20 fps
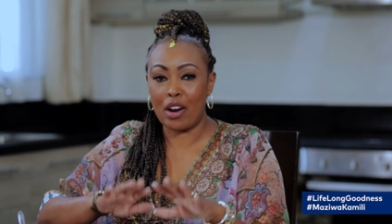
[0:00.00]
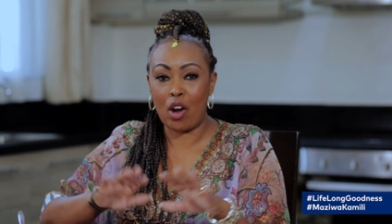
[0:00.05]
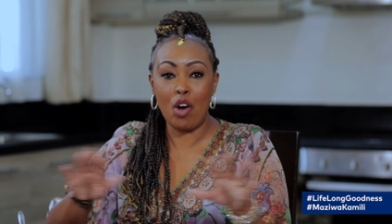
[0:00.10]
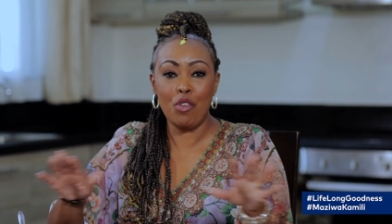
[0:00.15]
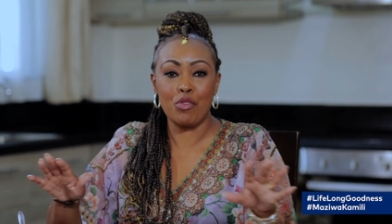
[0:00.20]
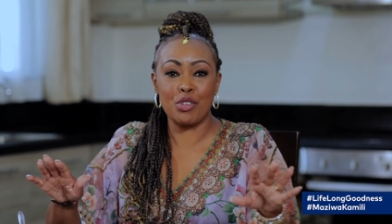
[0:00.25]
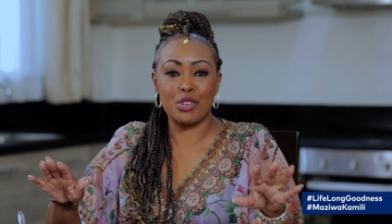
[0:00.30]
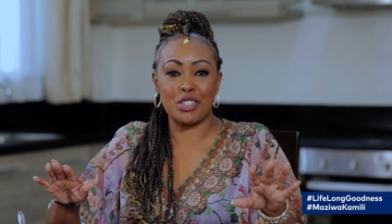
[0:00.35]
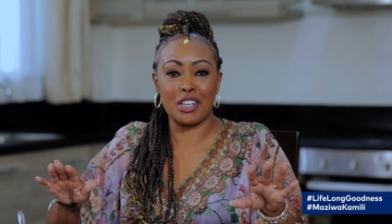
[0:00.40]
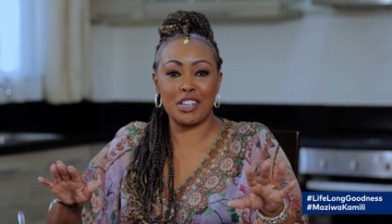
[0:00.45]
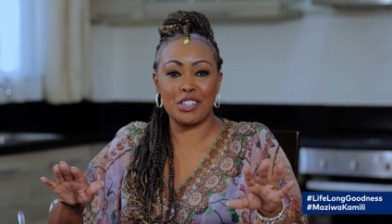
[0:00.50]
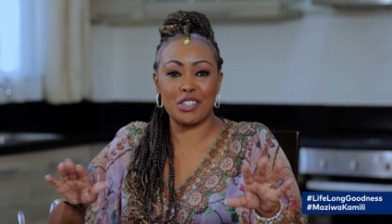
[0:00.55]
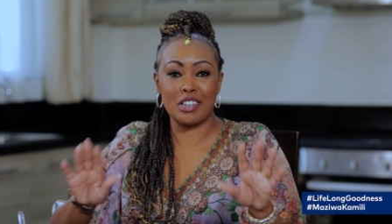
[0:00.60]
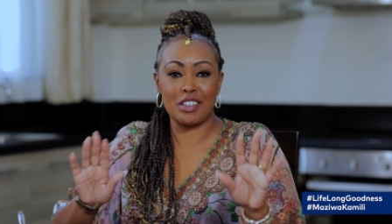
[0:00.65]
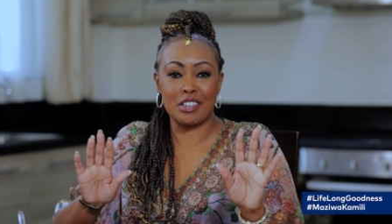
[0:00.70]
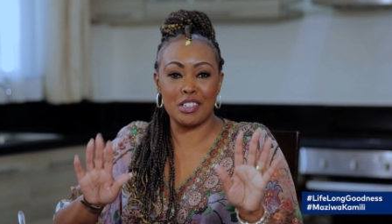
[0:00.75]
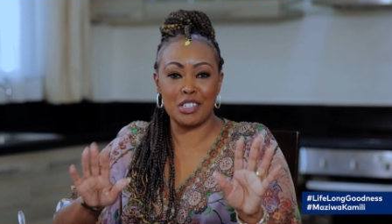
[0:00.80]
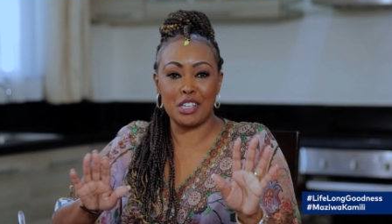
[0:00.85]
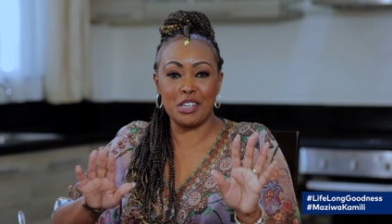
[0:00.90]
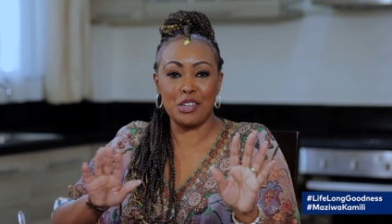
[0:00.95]

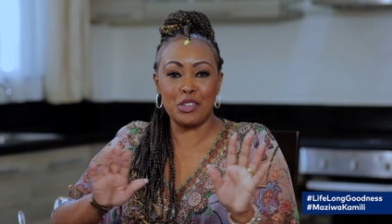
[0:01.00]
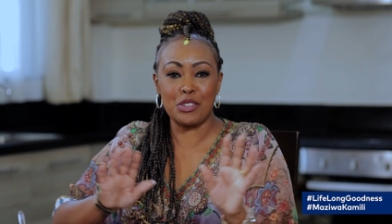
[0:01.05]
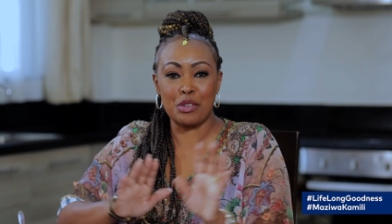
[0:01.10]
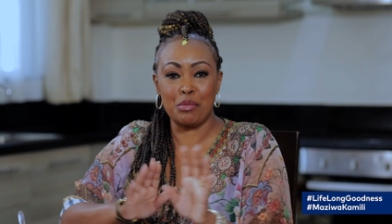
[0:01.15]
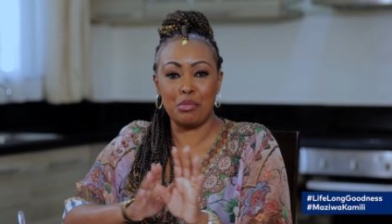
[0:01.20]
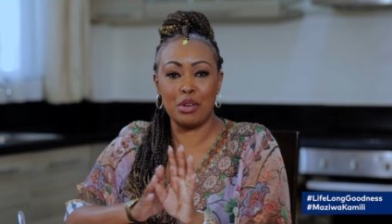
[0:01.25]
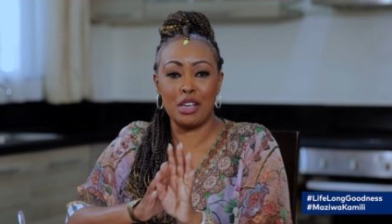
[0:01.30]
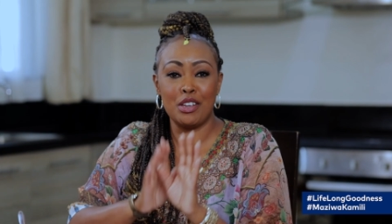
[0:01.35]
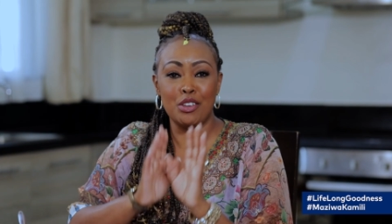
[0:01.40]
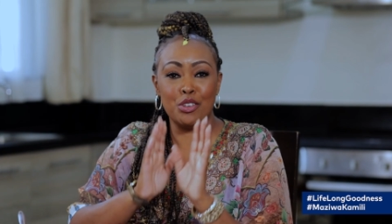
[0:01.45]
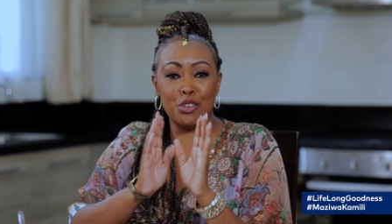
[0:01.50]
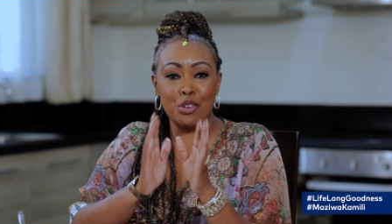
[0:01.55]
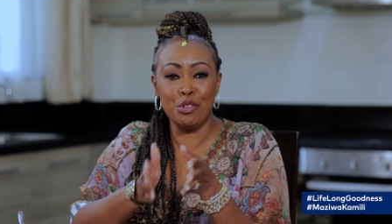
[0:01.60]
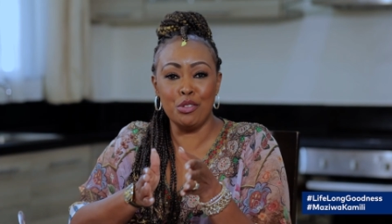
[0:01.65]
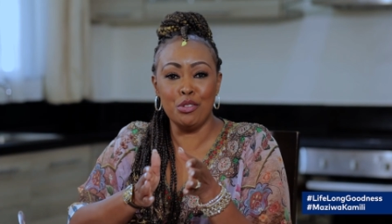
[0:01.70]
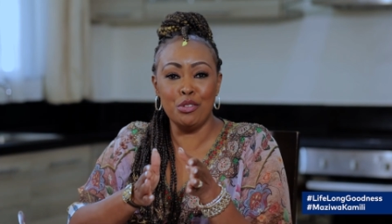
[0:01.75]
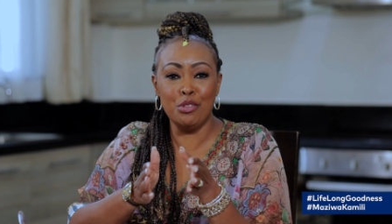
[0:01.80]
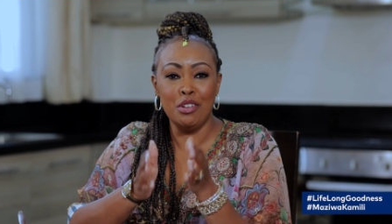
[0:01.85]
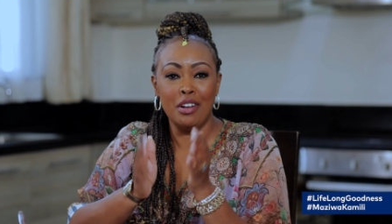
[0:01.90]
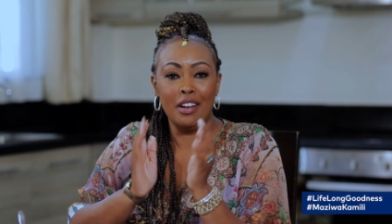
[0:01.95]
conversation continues to be
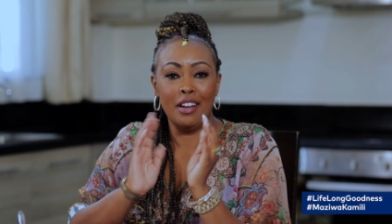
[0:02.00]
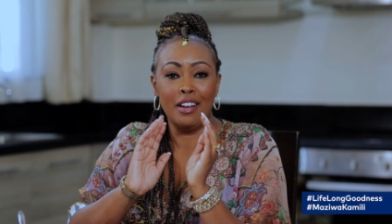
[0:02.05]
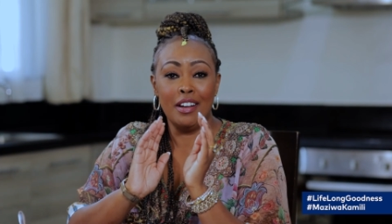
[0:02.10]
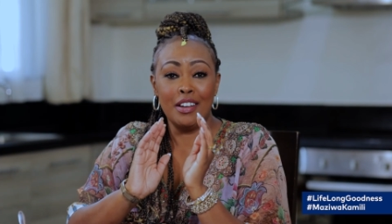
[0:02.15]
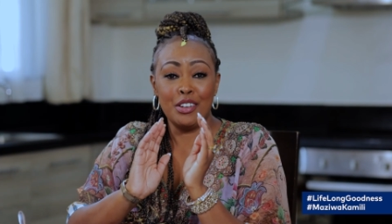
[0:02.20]
you,